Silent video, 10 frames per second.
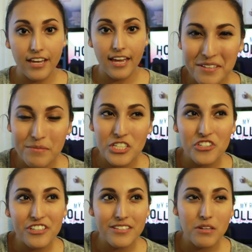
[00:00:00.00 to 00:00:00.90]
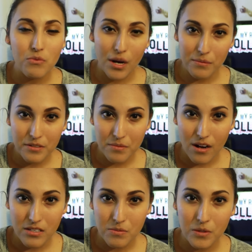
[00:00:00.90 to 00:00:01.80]
The documentary is on Robert
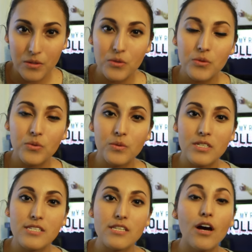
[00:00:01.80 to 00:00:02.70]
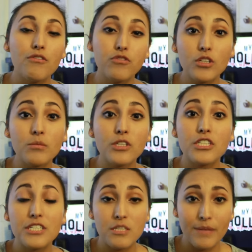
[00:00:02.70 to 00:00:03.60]
DeProspero, who was a
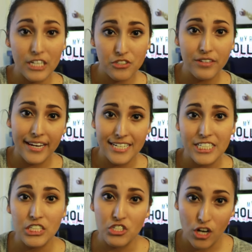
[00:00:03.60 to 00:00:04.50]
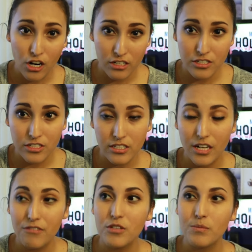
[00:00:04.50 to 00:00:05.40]
former special agent in
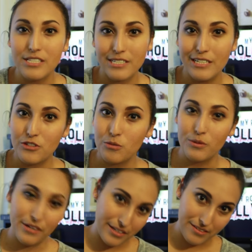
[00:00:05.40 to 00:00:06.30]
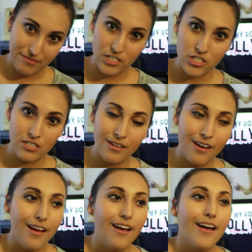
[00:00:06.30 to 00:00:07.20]
charge of the Presidential Protective Division.
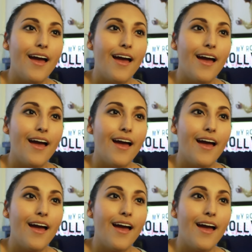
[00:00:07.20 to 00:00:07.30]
